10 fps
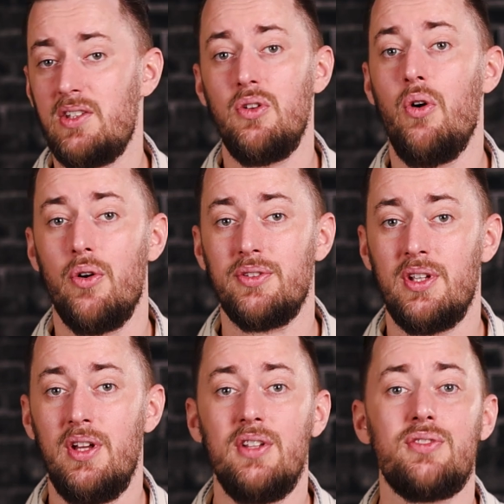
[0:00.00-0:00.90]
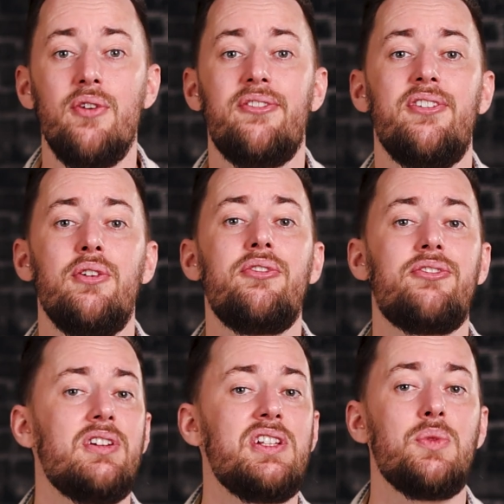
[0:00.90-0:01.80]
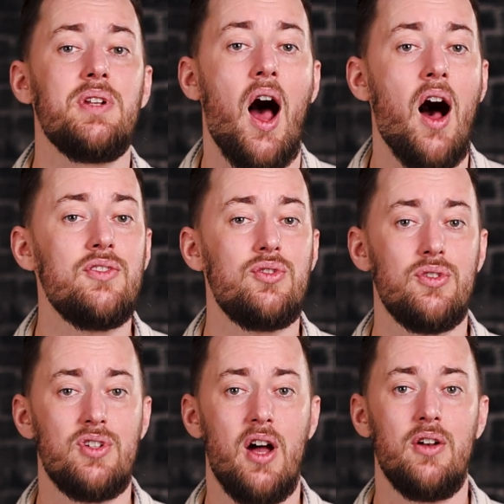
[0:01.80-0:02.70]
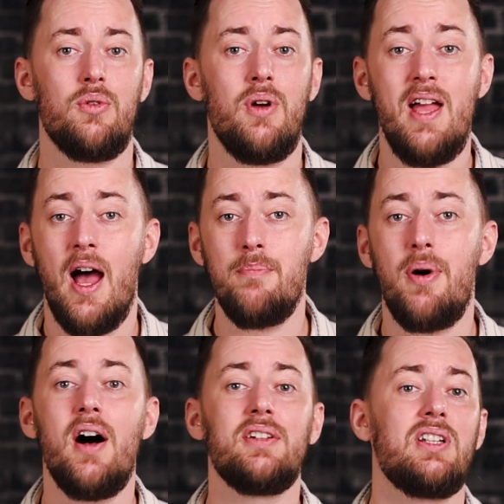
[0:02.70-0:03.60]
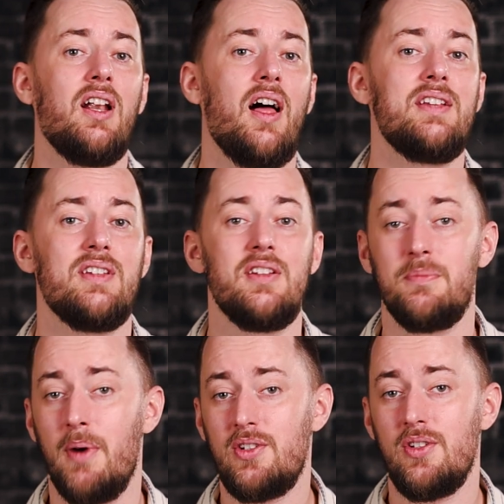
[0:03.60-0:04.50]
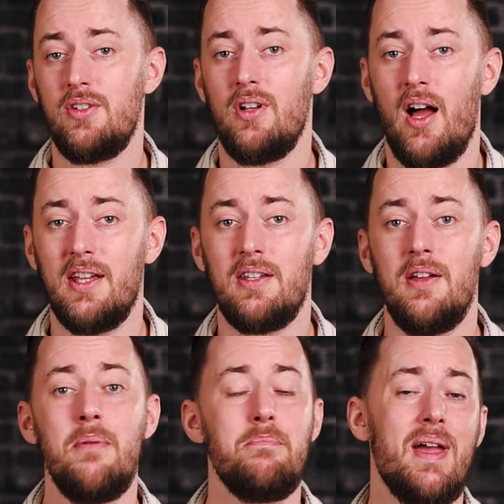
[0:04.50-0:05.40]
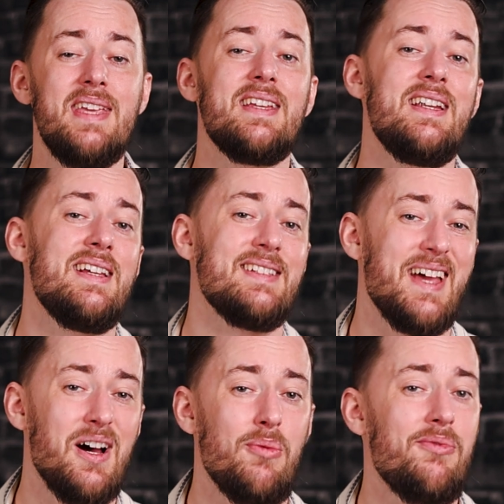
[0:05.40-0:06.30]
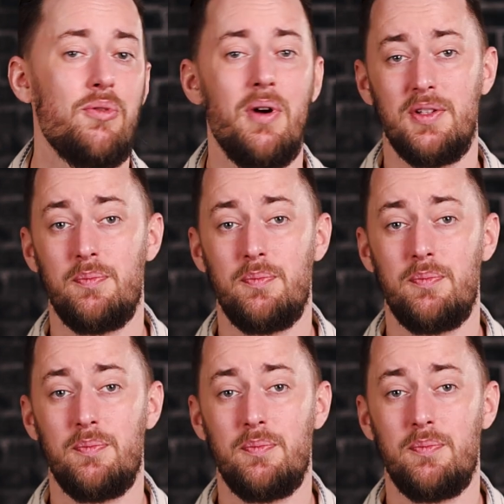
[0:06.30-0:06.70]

it's yours, so feel free to enhance your journal and personalize it as much as you like, making it as helpful as